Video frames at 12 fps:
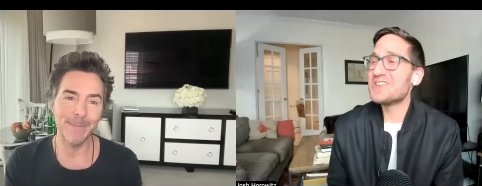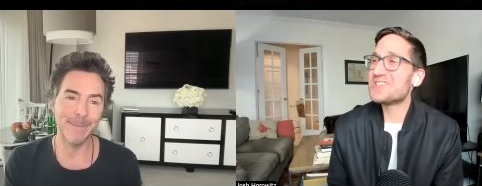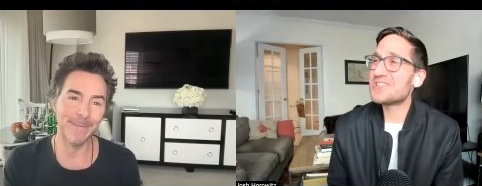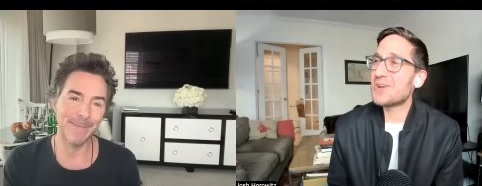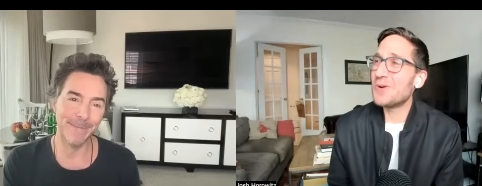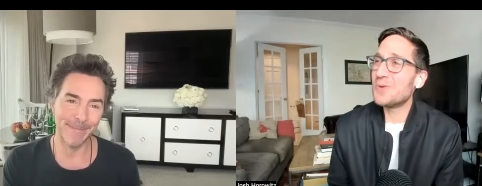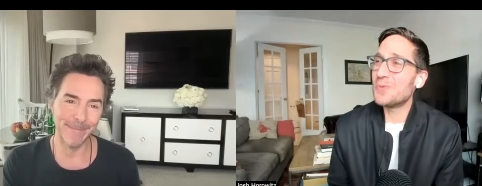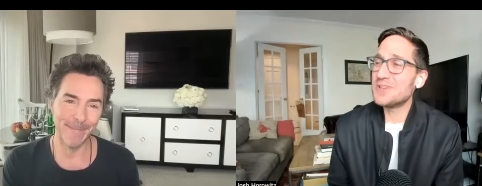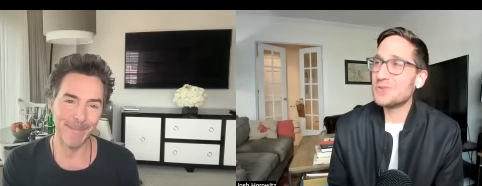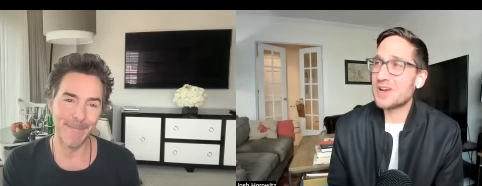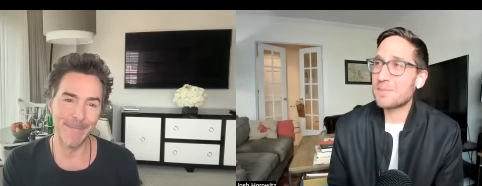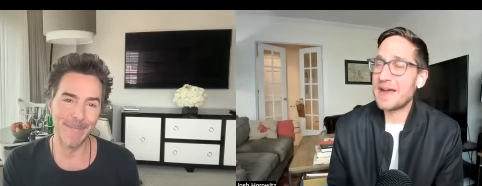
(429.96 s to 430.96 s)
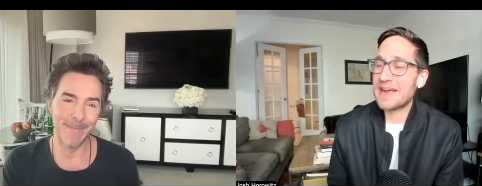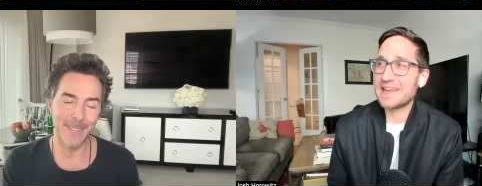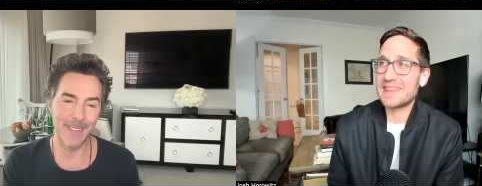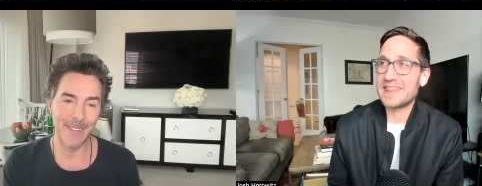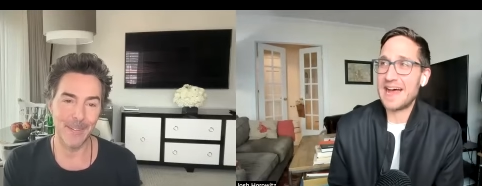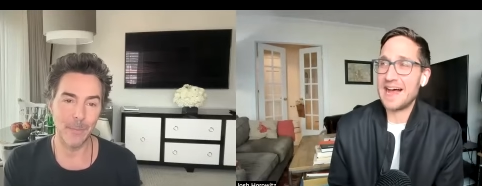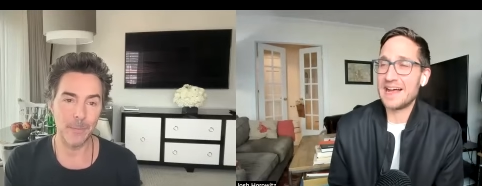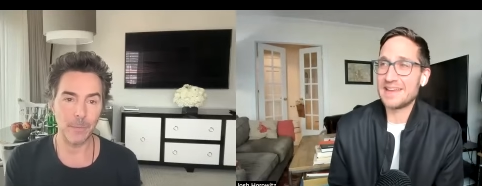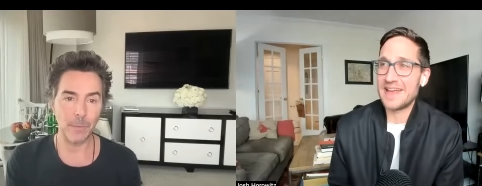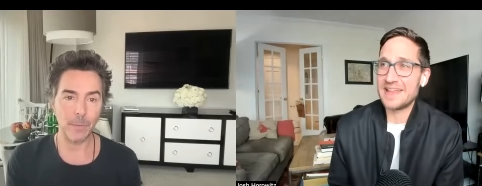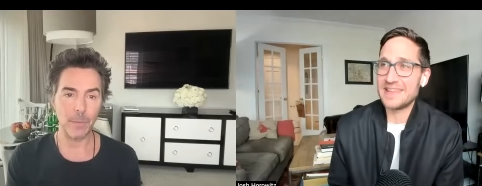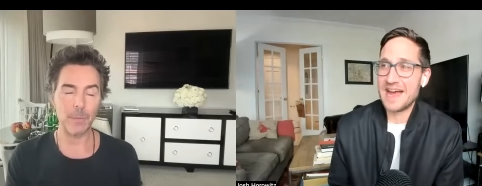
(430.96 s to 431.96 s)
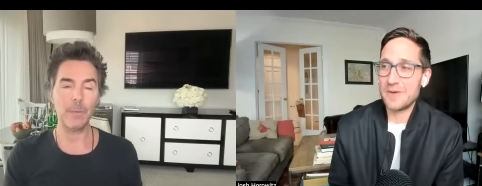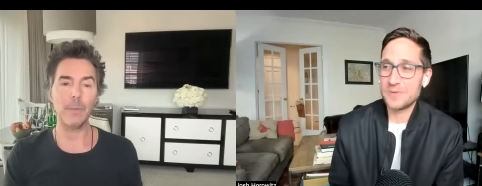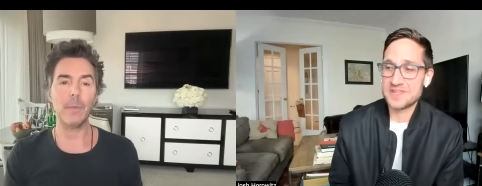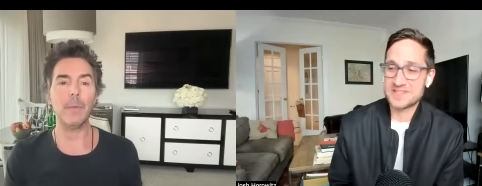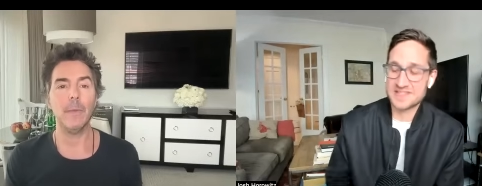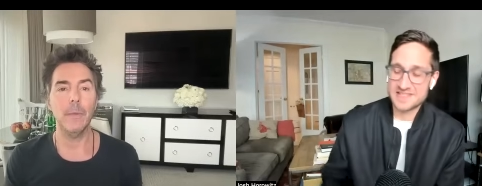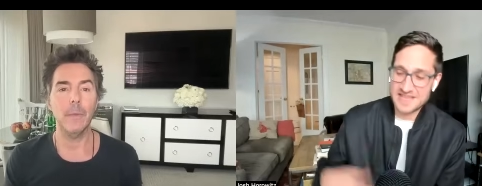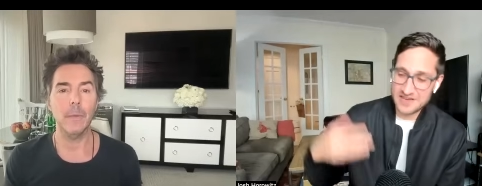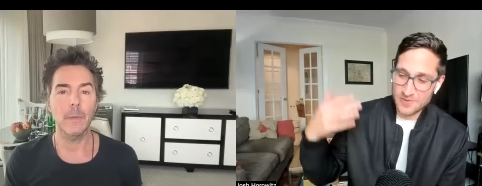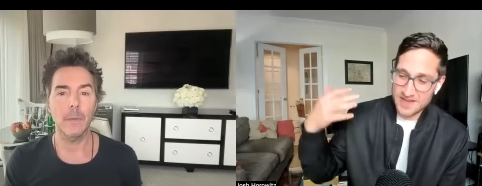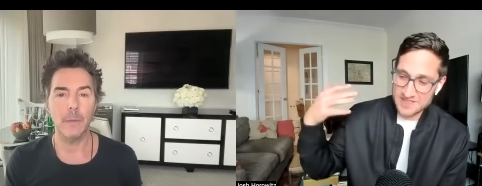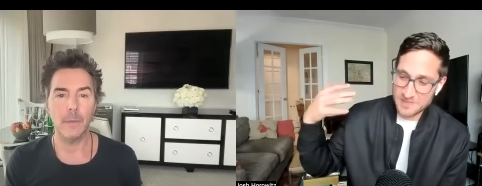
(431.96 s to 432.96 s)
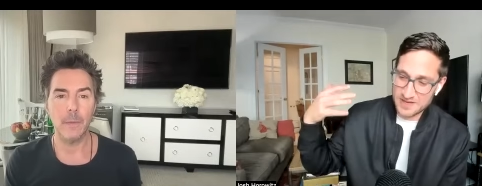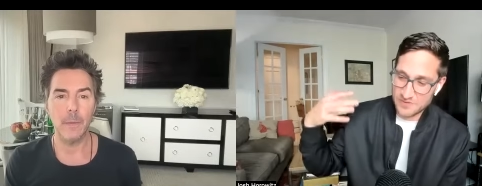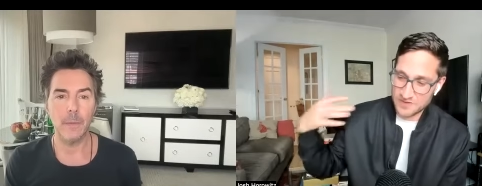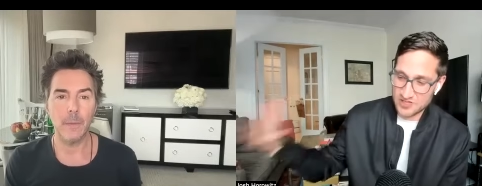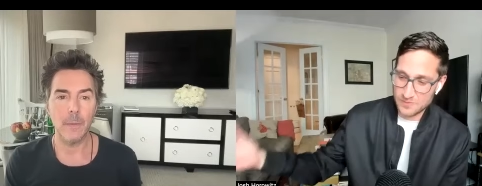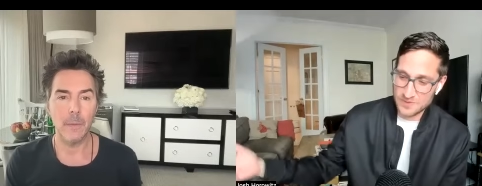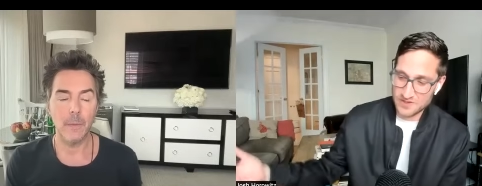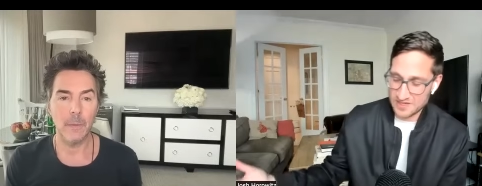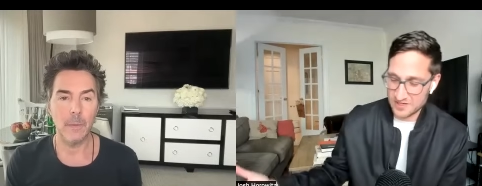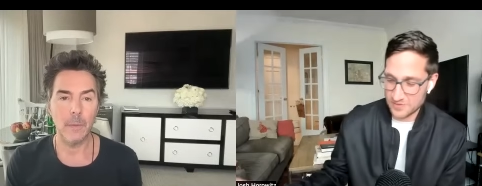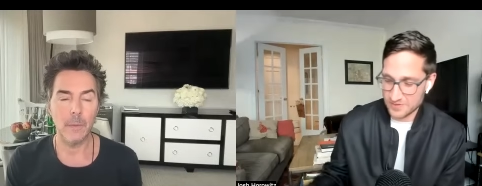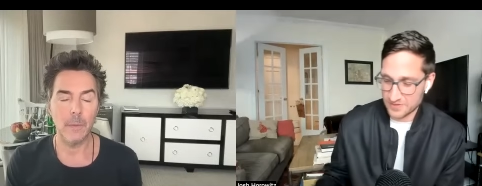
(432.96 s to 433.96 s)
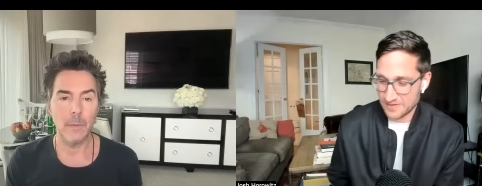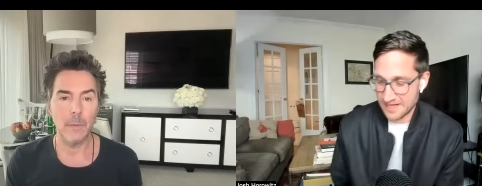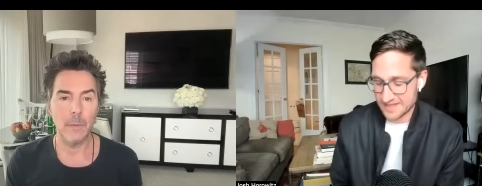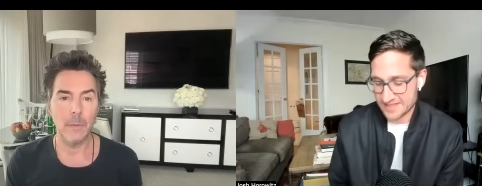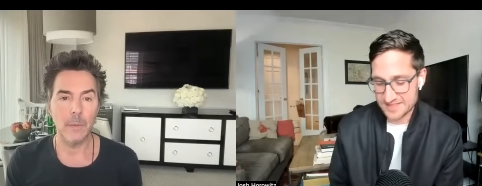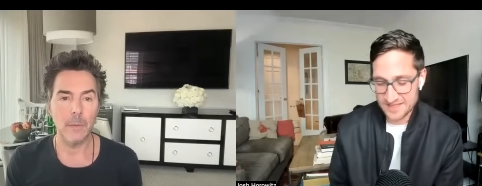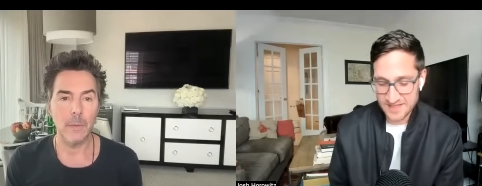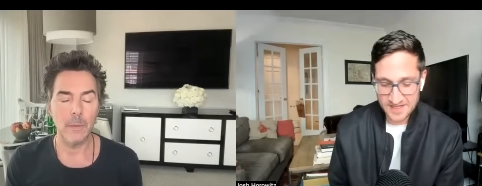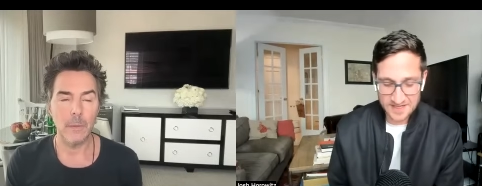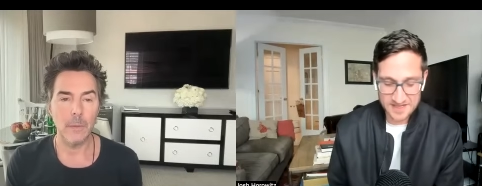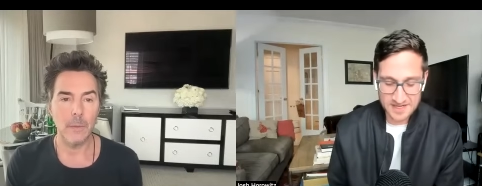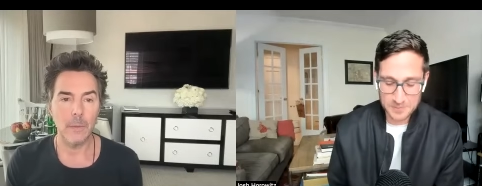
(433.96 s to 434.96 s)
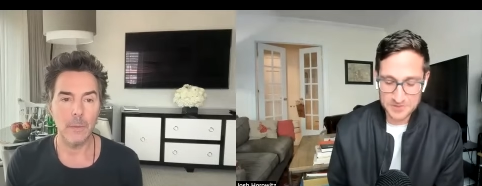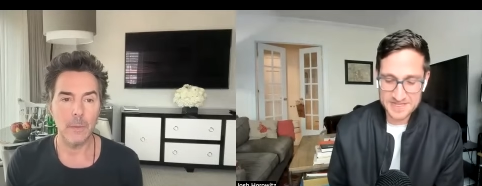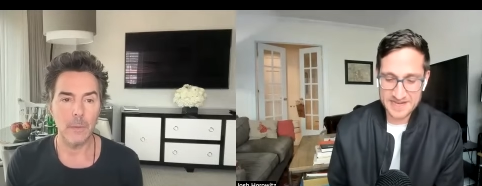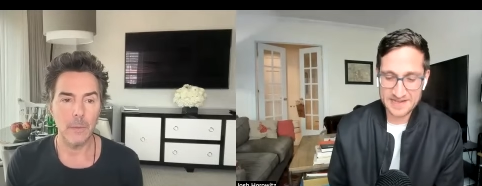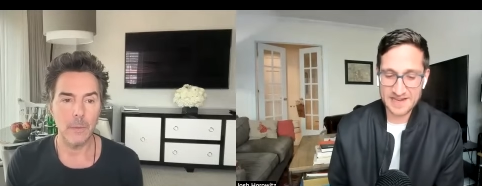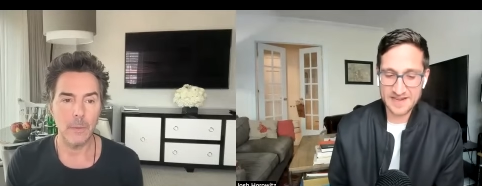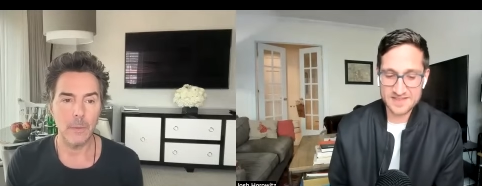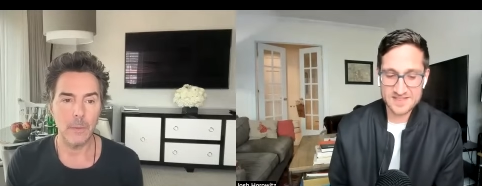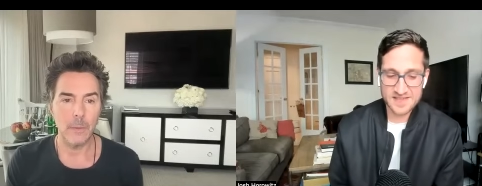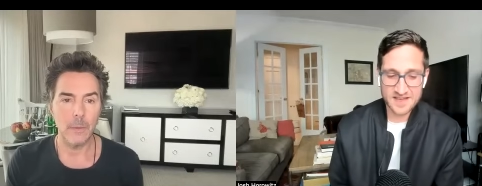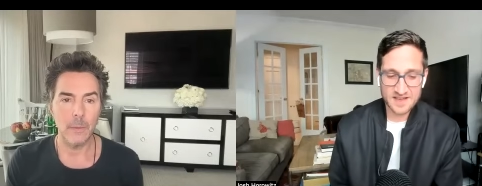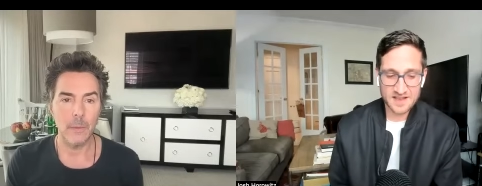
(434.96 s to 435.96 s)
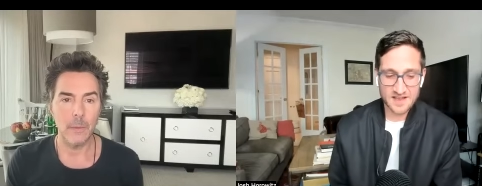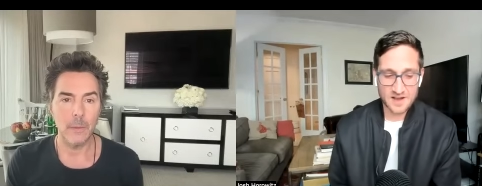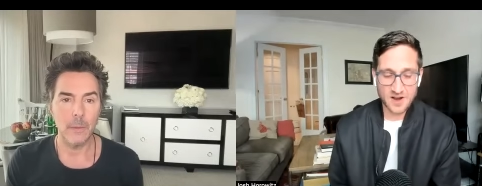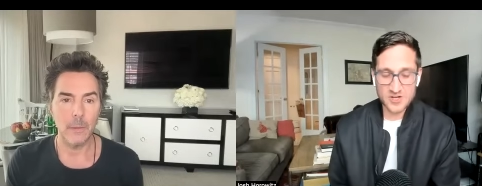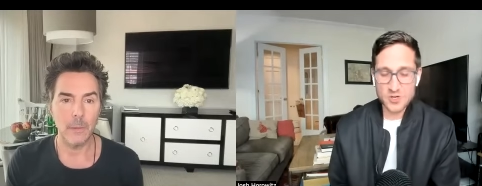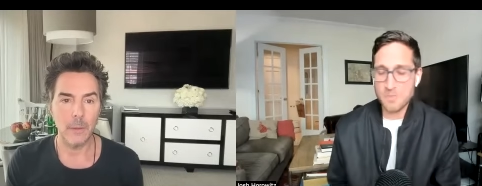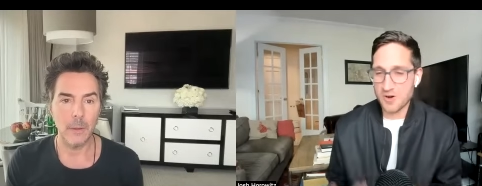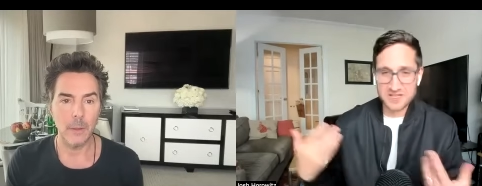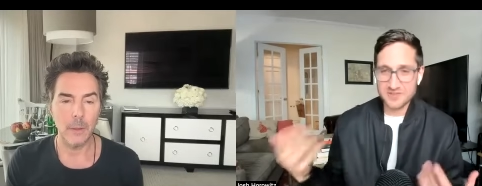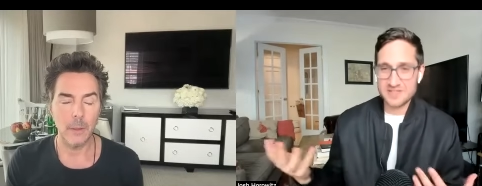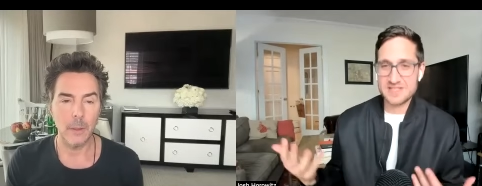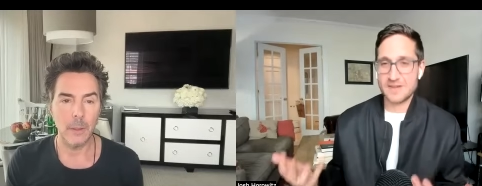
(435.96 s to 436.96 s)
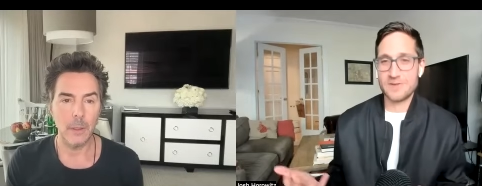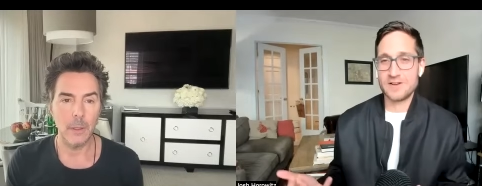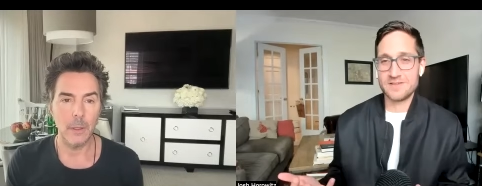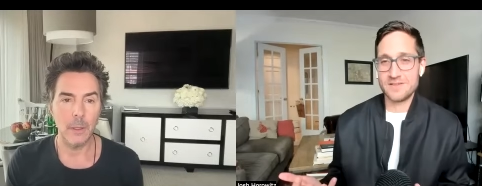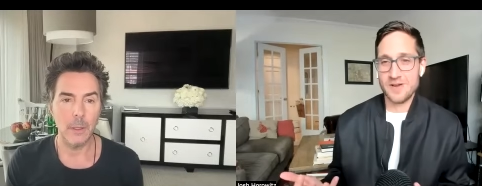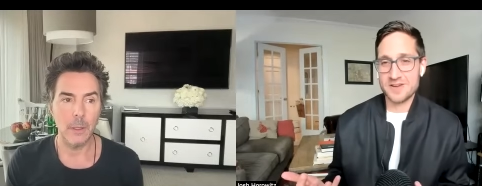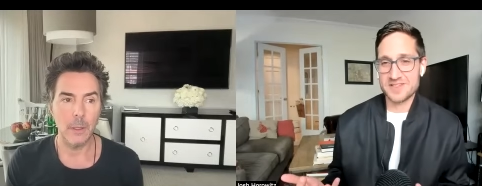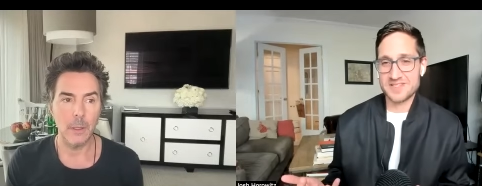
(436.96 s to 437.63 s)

Speaker 1: so when you look back at that, and now with this insane resume you've accumulated over the last a couple decades, uh, are you markedly different on a